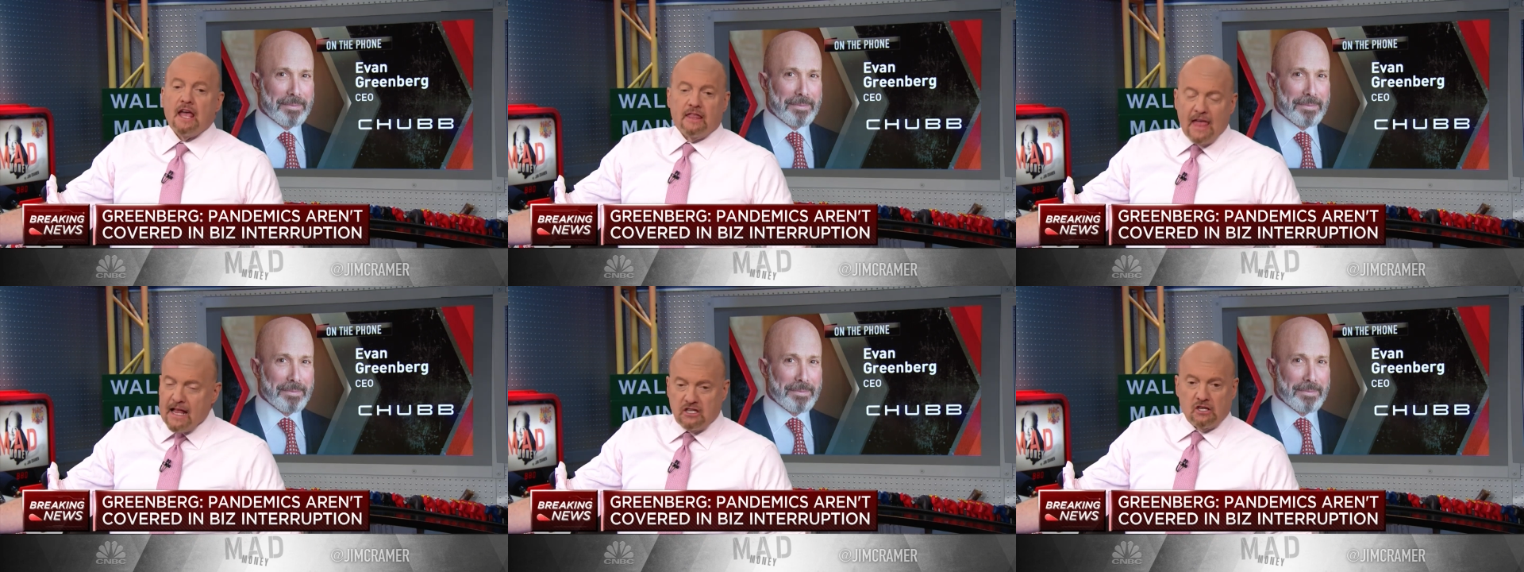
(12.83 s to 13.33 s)

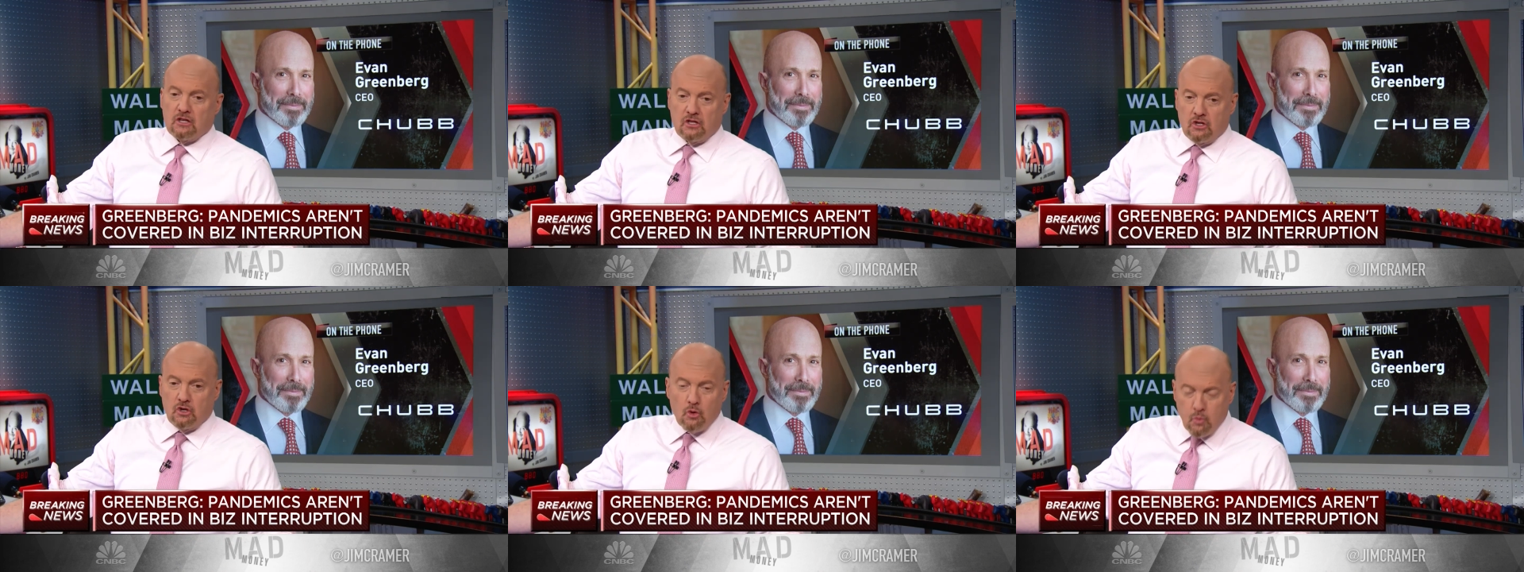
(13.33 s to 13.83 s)
Speaker 1: That's
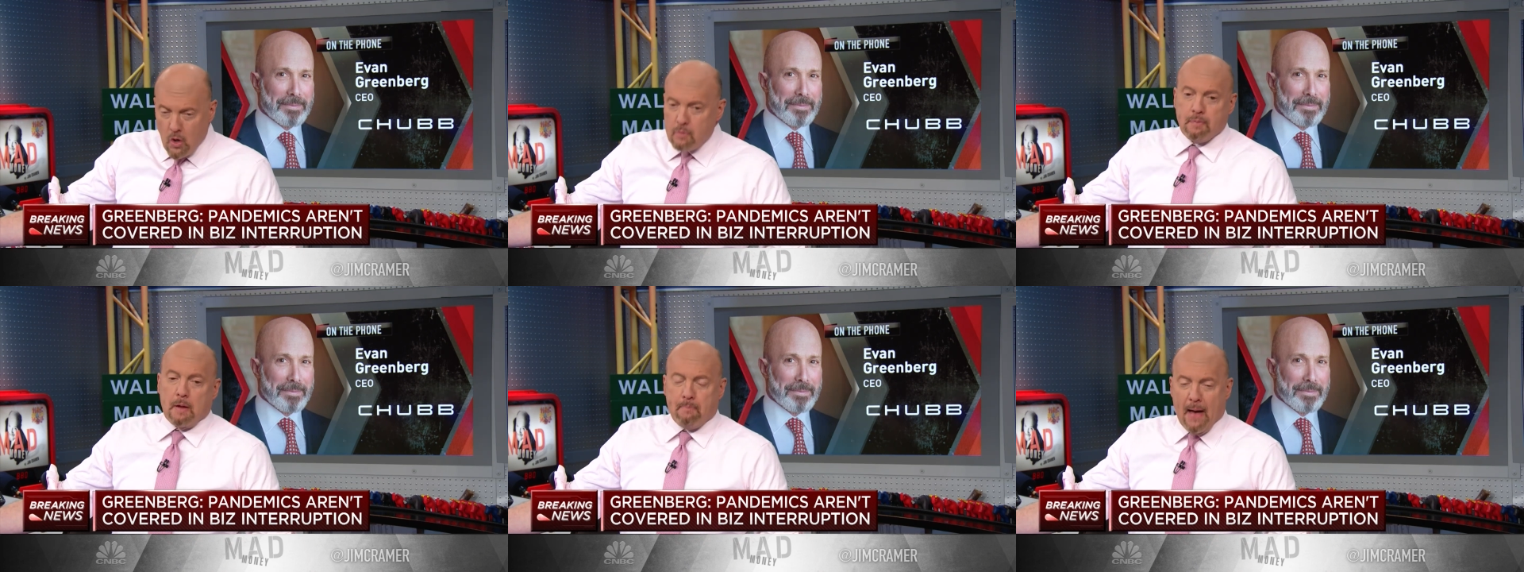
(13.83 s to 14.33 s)
I you would
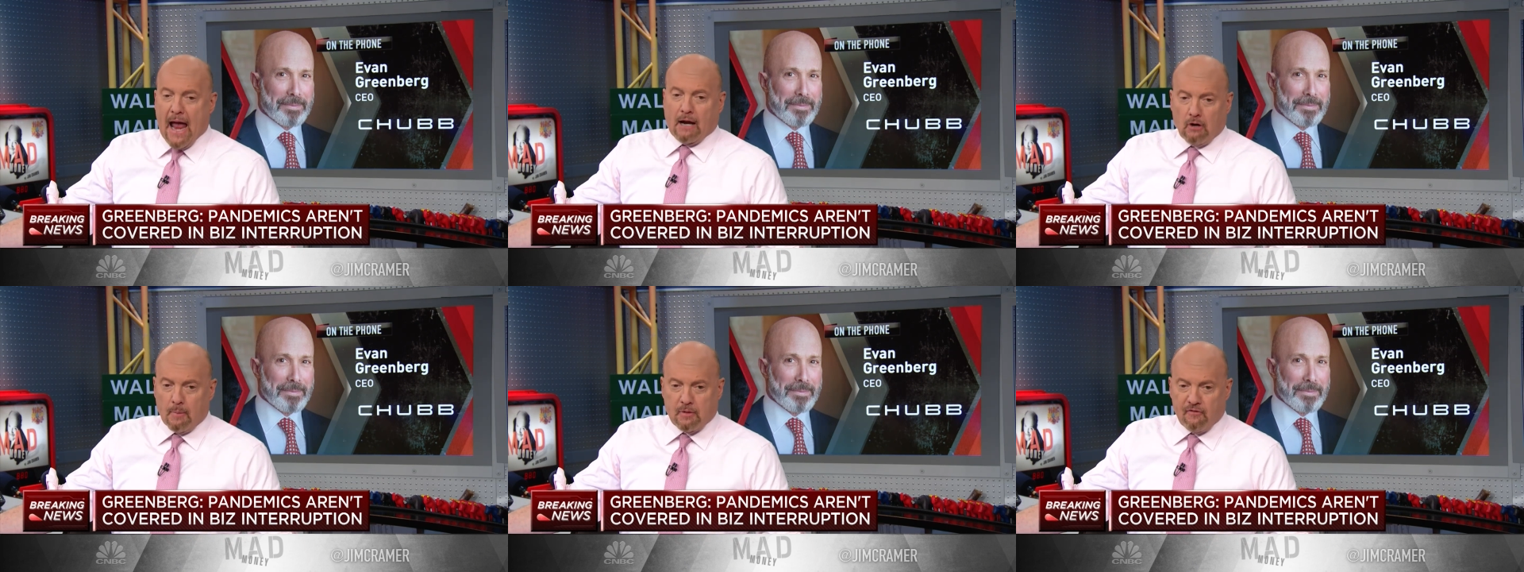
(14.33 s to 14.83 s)
it. be
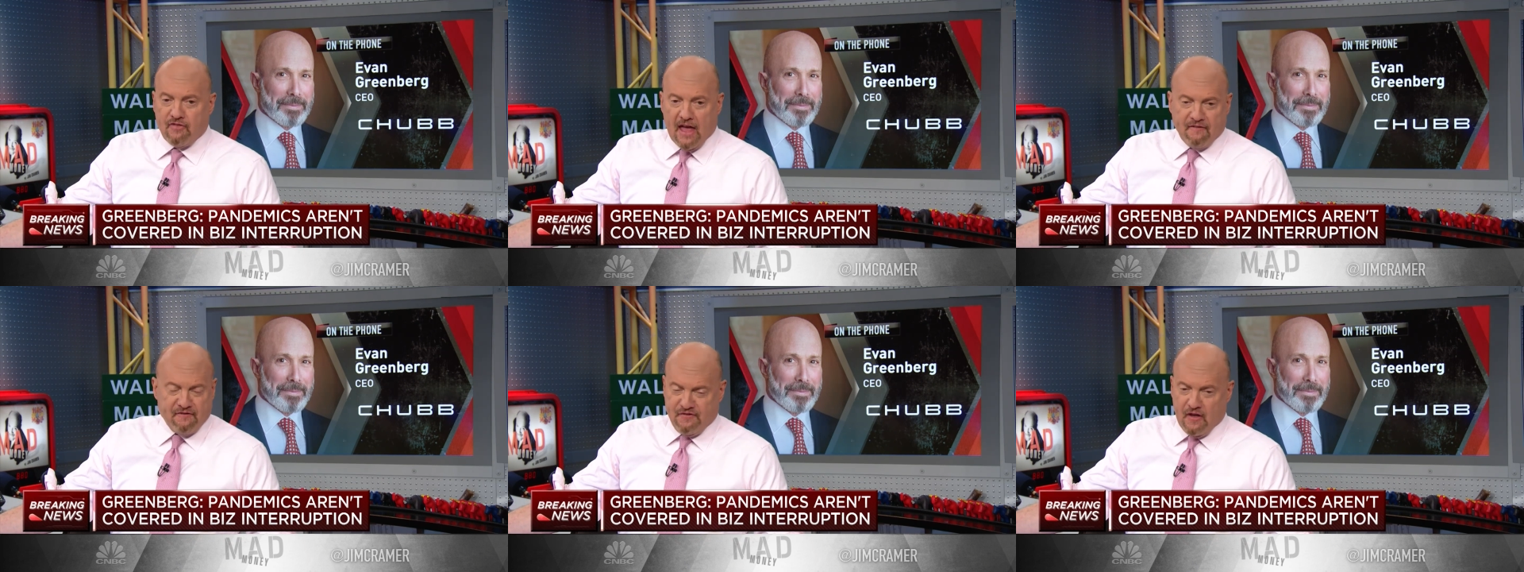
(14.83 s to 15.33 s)
bankrupt if they